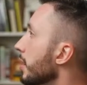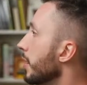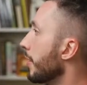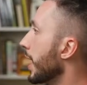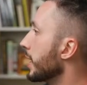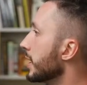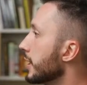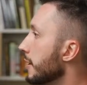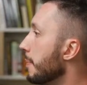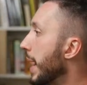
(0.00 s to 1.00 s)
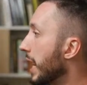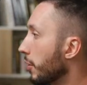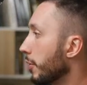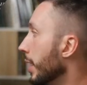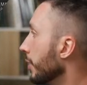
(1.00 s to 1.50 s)
that is the
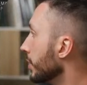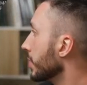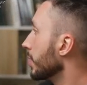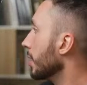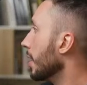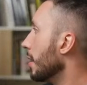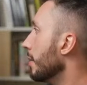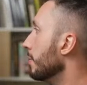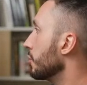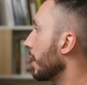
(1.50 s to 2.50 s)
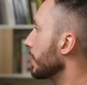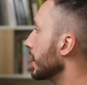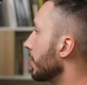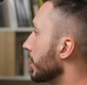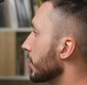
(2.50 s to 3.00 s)
background. Drop
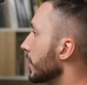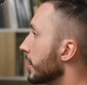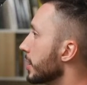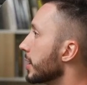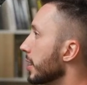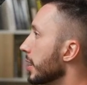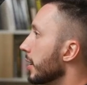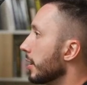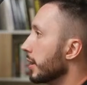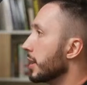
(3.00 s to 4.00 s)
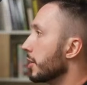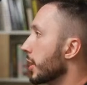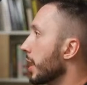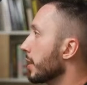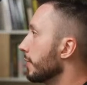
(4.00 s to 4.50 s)
any questions in the
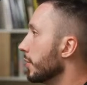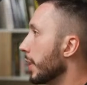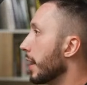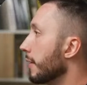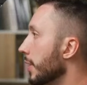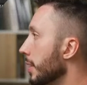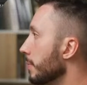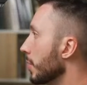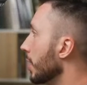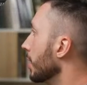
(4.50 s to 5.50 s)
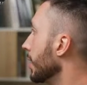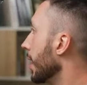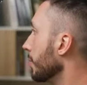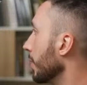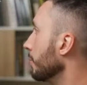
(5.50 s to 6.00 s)
chat if you have them
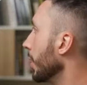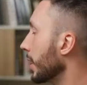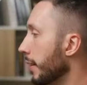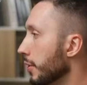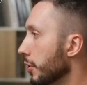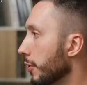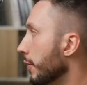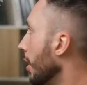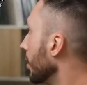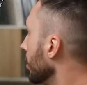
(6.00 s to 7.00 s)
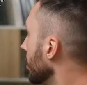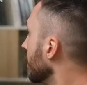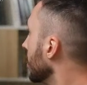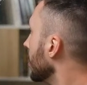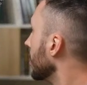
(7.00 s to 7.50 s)
on what I covered so far.
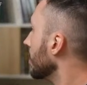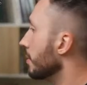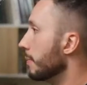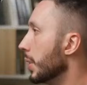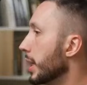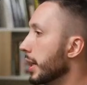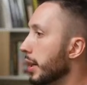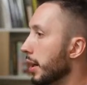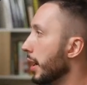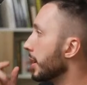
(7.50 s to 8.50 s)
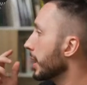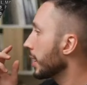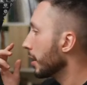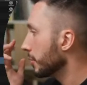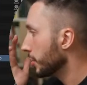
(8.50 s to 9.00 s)
But I
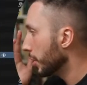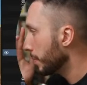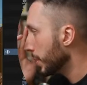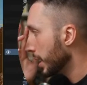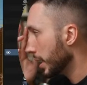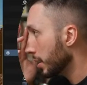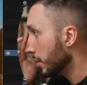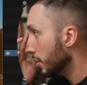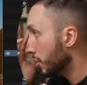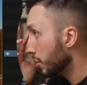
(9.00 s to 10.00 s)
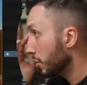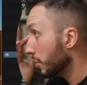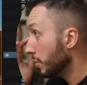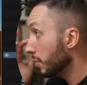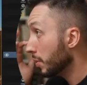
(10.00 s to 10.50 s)
think I'll jump
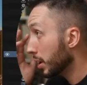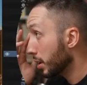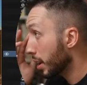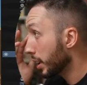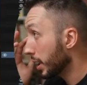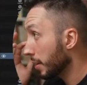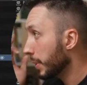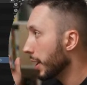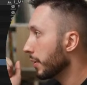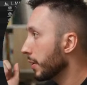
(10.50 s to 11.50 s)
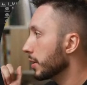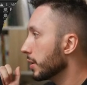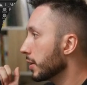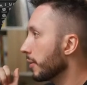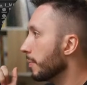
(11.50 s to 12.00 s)
into talking about the
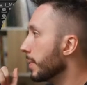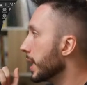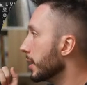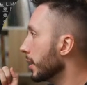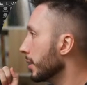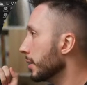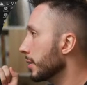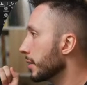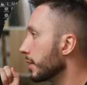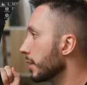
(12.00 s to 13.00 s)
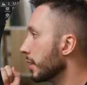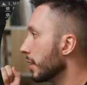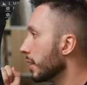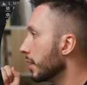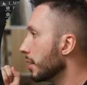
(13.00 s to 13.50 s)
sort of mid and
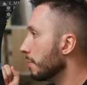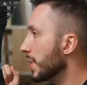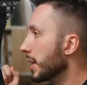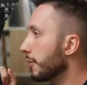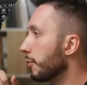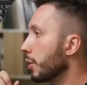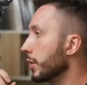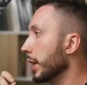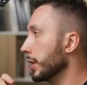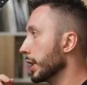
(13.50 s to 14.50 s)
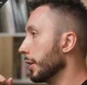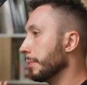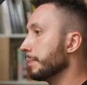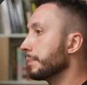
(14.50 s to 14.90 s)
foreground here.